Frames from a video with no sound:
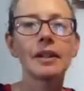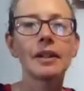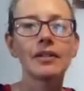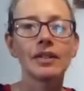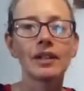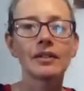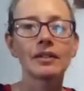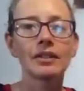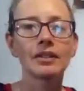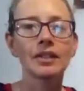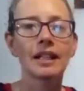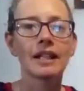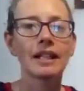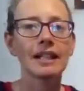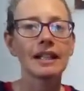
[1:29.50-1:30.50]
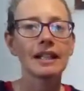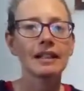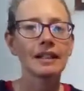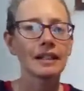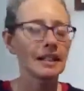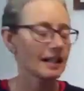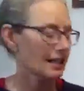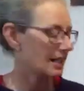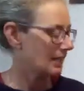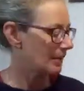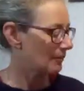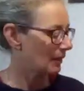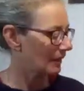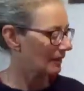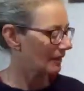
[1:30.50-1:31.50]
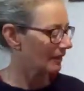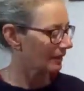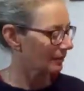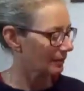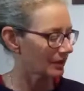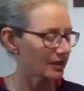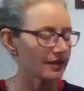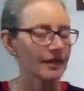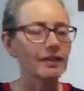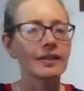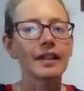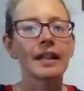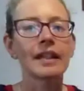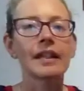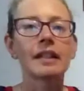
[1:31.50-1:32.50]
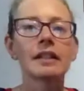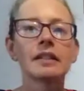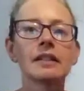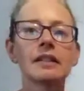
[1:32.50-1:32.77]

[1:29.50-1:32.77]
favorite ukulele, and this is what it sounds like.